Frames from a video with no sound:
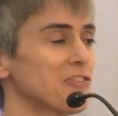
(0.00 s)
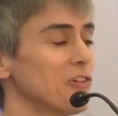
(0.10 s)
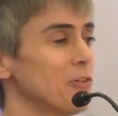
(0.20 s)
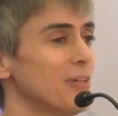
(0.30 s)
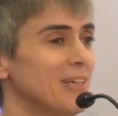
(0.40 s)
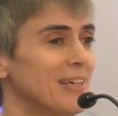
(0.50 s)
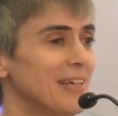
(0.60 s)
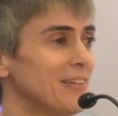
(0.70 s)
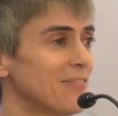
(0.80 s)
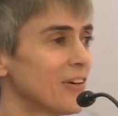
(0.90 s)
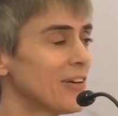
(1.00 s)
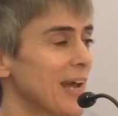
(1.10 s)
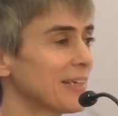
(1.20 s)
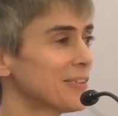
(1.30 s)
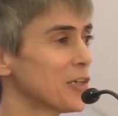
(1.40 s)
to in the very
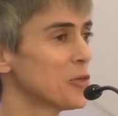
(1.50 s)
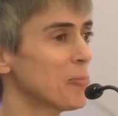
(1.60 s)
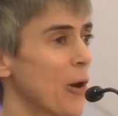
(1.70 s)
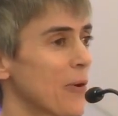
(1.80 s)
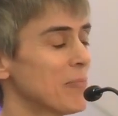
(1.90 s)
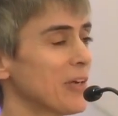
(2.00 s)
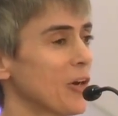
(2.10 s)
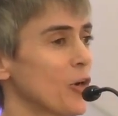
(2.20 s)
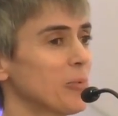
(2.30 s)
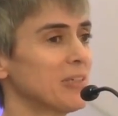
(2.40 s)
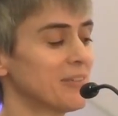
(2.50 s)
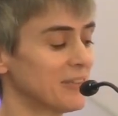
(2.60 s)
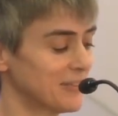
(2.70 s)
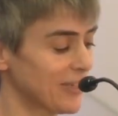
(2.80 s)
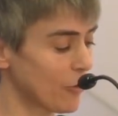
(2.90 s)
excellent poem that opened
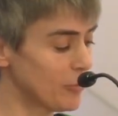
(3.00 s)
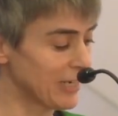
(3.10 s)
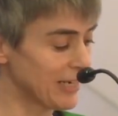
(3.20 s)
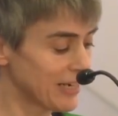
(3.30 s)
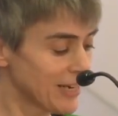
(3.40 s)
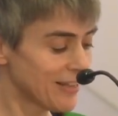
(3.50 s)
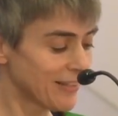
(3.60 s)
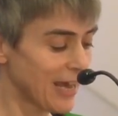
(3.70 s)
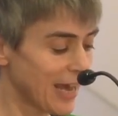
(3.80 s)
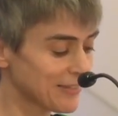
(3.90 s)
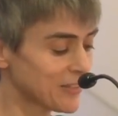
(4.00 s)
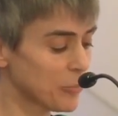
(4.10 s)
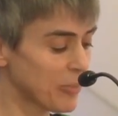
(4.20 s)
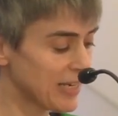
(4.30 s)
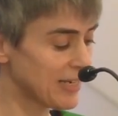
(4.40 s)
this ceremony, there
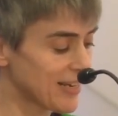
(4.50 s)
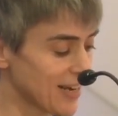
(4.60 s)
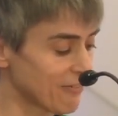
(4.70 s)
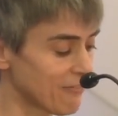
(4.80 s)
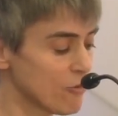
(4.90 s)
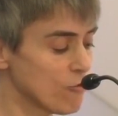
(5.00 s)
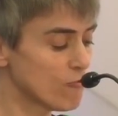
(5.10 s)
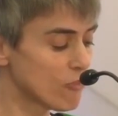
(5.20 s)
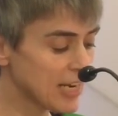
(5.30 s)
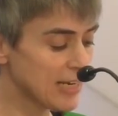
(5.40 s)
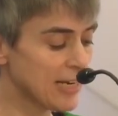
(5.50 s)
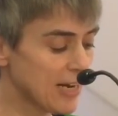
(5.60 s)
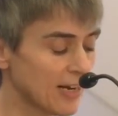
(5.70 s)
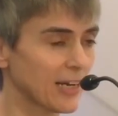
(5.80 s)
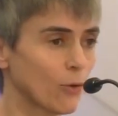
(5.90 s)
hasn't been enough really
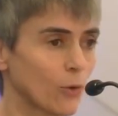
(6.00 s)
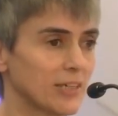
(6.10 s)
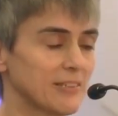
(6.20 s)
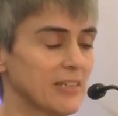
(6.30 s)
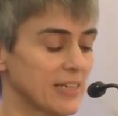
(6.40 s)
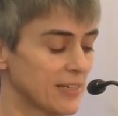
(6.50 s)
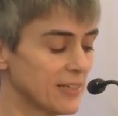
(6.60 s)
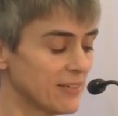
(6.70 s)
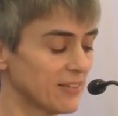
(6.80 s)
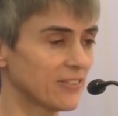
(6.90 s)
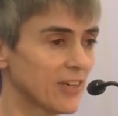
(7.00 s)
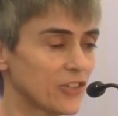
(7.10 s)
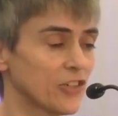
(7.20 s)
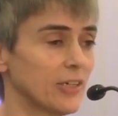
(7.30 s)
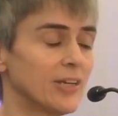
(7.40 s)
high quality
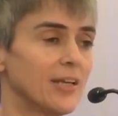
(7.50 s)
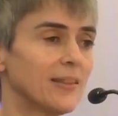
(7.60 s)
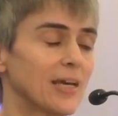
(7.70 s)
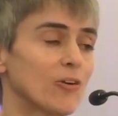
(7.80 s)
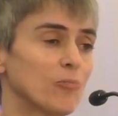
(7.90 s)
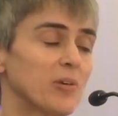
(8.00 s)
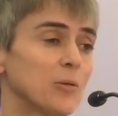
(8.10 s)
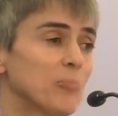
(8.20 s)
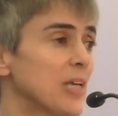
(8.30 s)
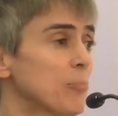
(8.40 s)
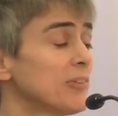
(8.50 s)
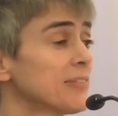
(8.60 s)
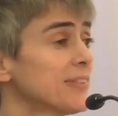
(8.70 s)
discussion. There have been people